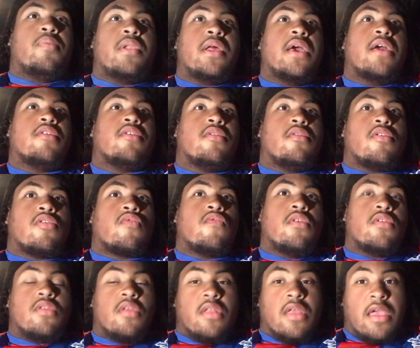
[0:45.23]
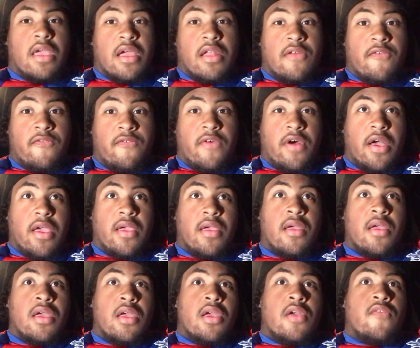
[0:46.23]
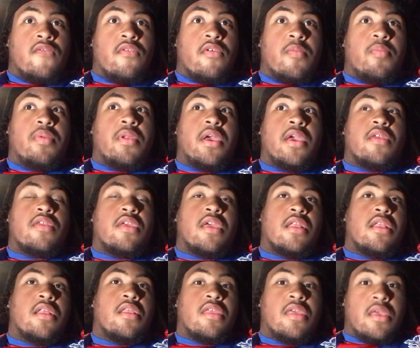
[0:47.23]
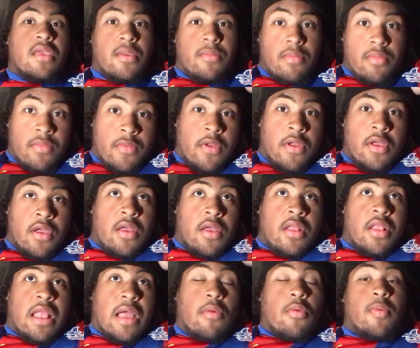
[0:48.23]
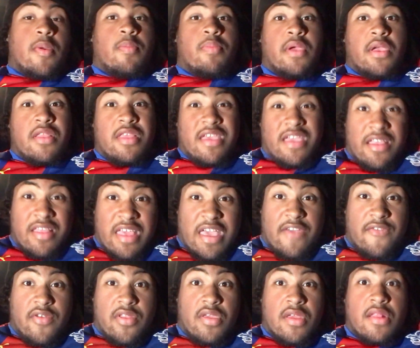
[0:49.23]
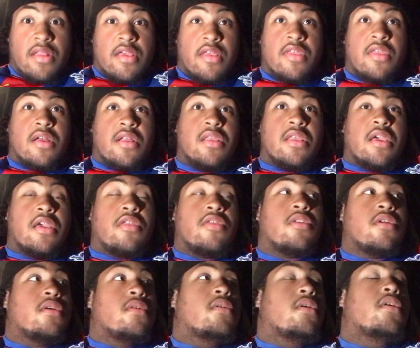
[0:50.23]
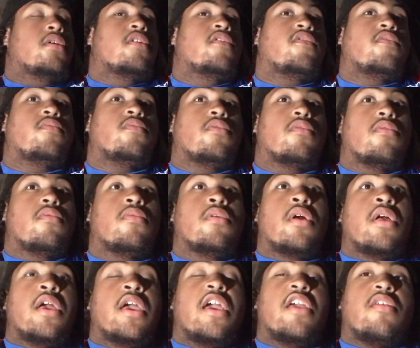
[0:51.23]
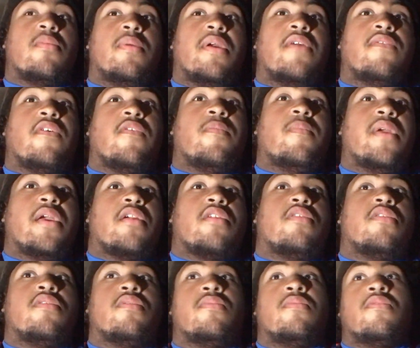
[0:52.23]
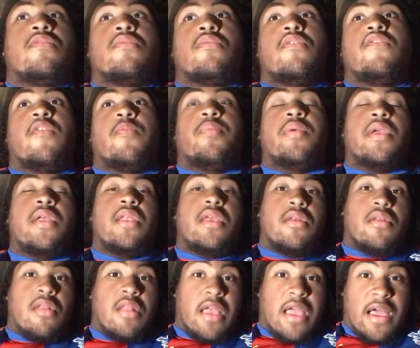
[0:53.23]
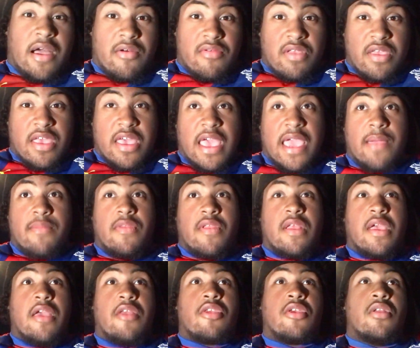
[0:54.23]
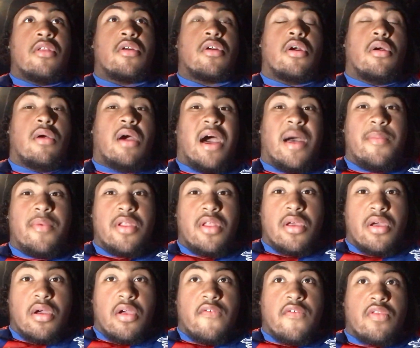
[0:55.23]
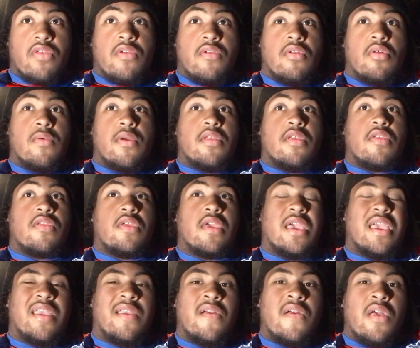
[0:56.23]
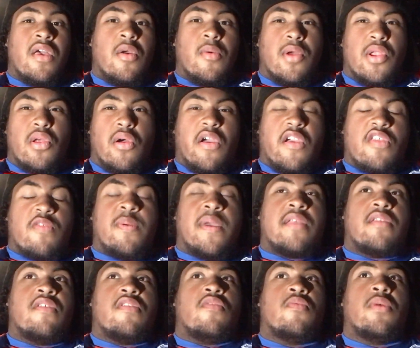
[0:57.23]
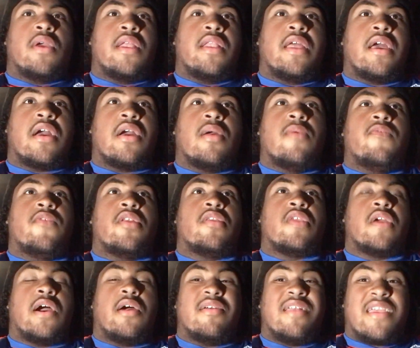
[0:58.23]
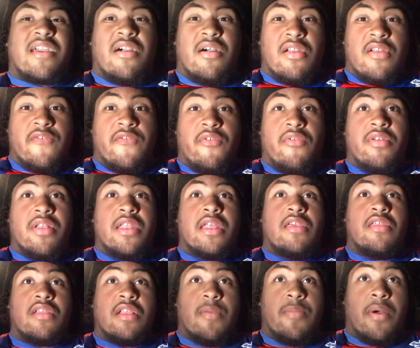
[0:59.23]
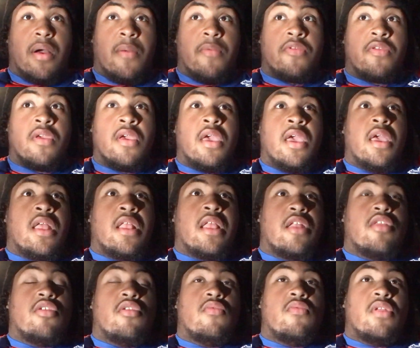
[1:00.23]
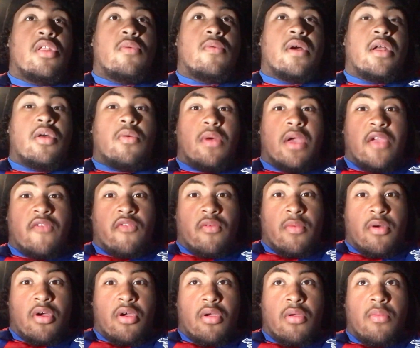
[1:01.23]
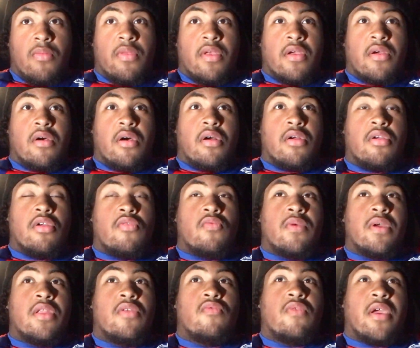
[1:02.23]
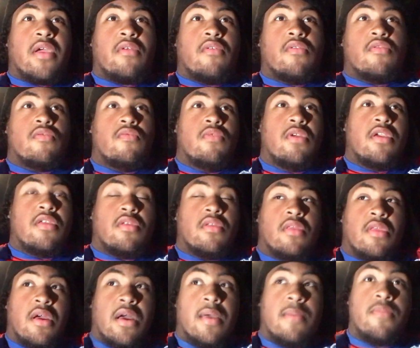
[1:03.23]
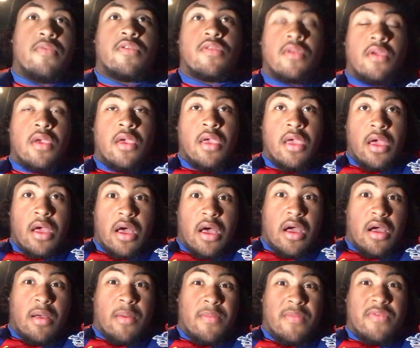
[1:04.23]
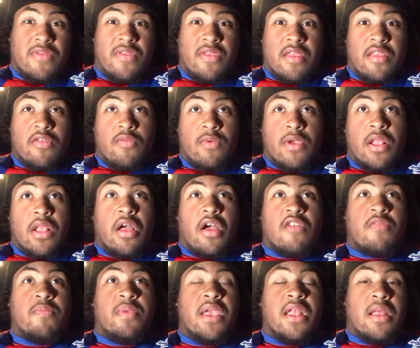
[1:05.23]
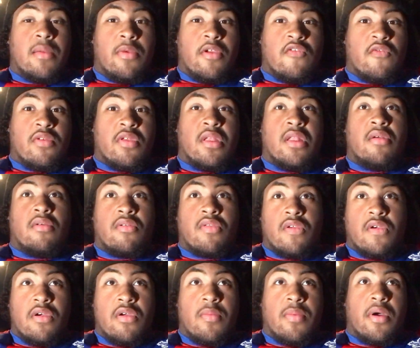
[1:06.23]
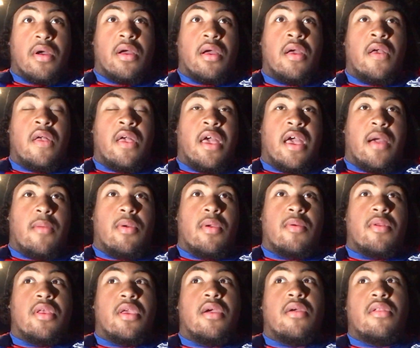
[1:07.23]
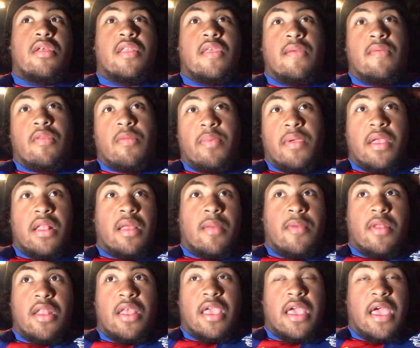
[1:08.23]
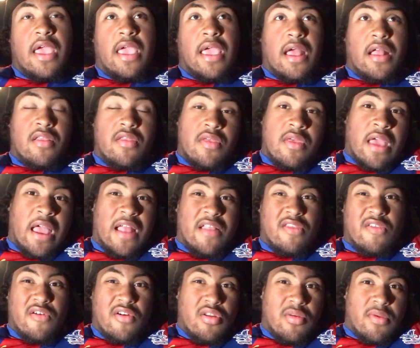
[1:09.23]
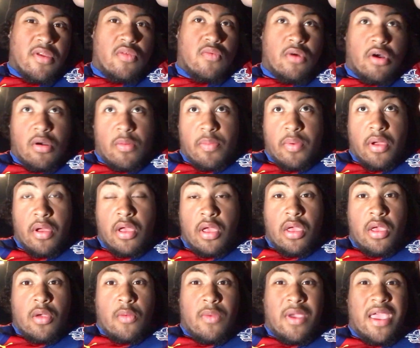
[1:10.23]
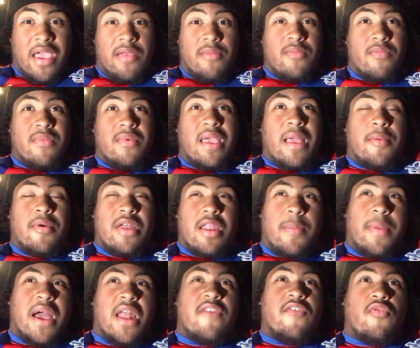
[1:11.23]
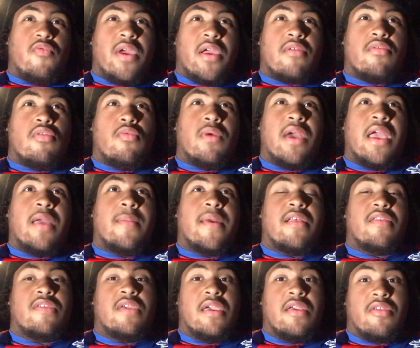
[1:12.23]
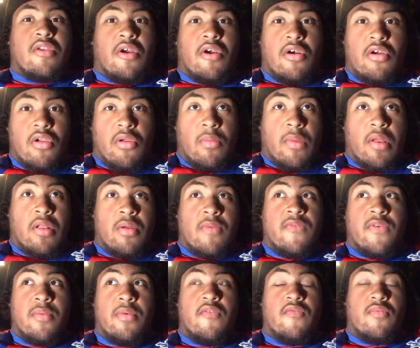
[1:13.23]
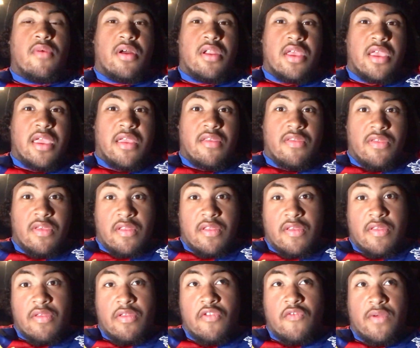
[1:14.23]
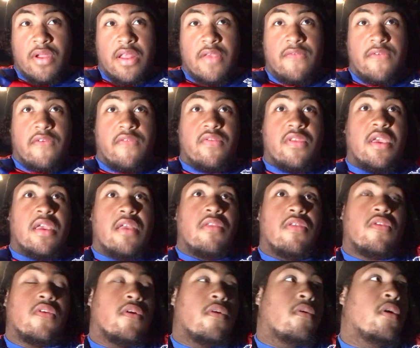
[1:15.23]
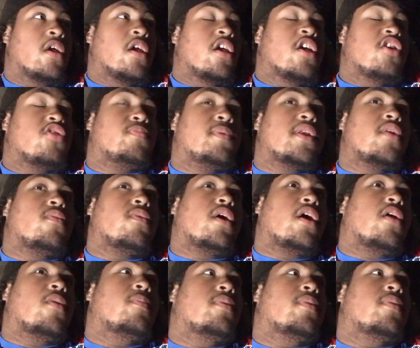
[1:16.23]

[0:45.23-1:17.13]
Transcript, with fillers: Players in the squad today are going to fight for a place in the team that will be picked against Everton this Sunday. So overall, it's a bit of a mixed sort of opinion on how the game today is going to go. I'm going to go over 2-0 win to City. We're not expected to win. They're going for the title. They can't afford any slip-ups. They're doing really well away from home. They've got a good winning record in recent times since we last beat them, which was in October. And we were the only team to beat them at the Etihad and Tottenham as well. But we haven't got a bad of a record away at Man City. It's at home. I don't think we've won against City since 2015. So it's been a while.